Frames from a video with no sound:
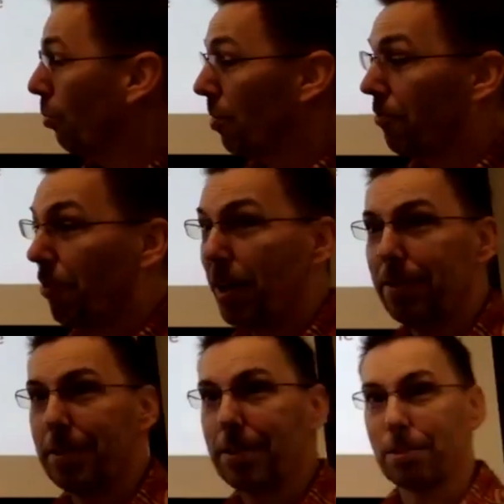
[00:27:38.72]
We
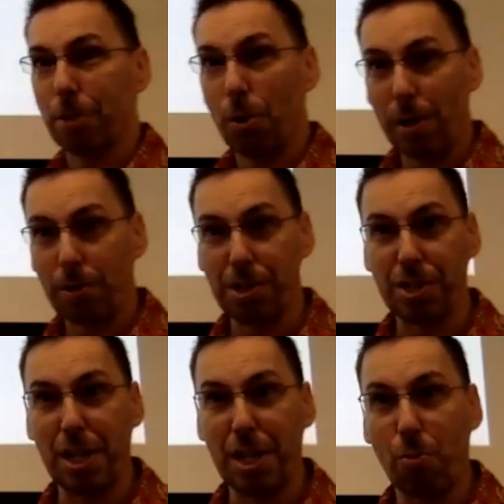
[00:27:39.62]
find this low energy
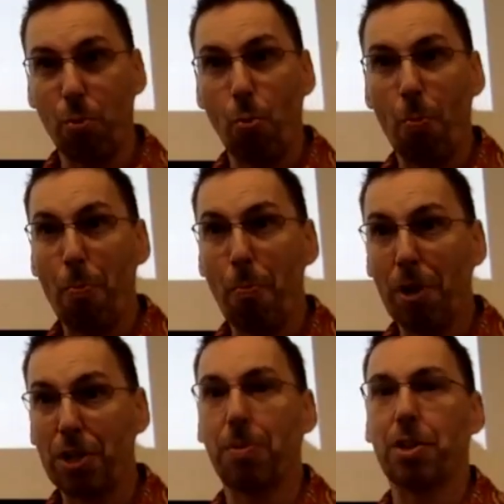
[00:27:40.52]
state
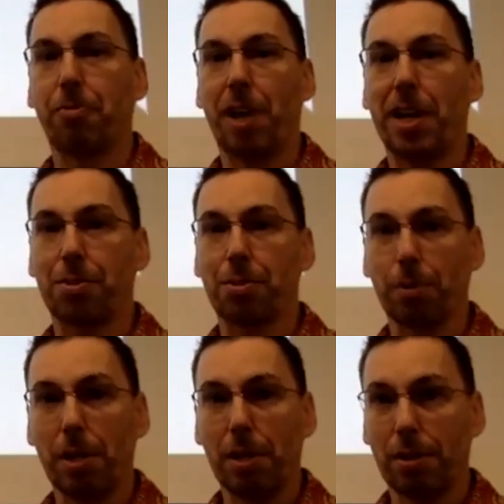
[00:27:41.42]
much, much
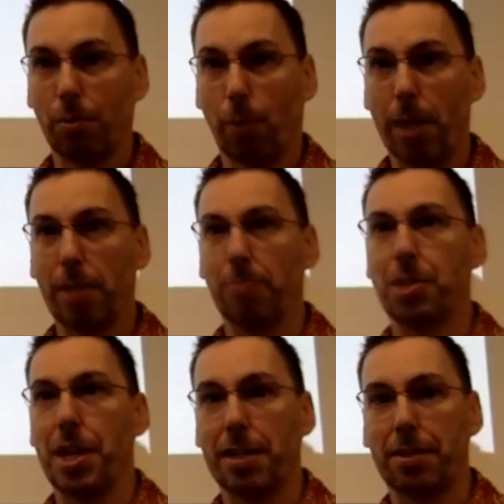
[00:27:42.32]
faster than random
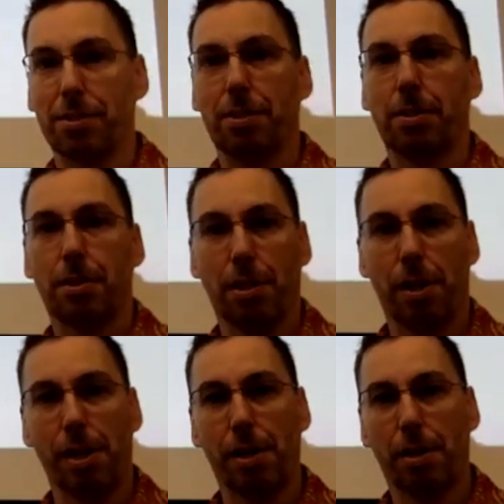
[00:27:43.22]
chance,
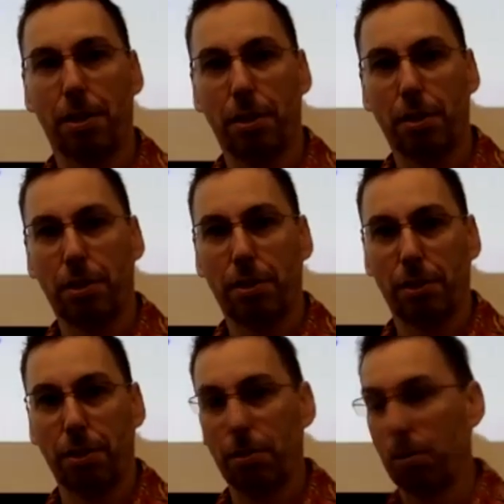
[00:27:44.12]
right?
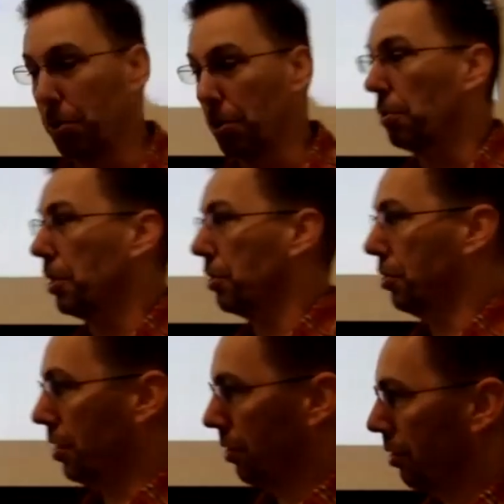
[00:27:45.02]
So clearly it's
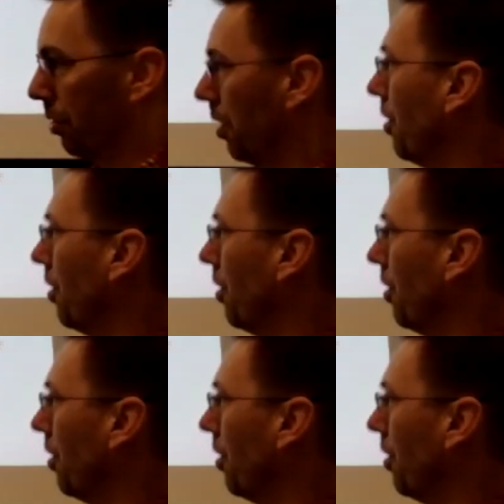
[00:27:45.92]
Jesus.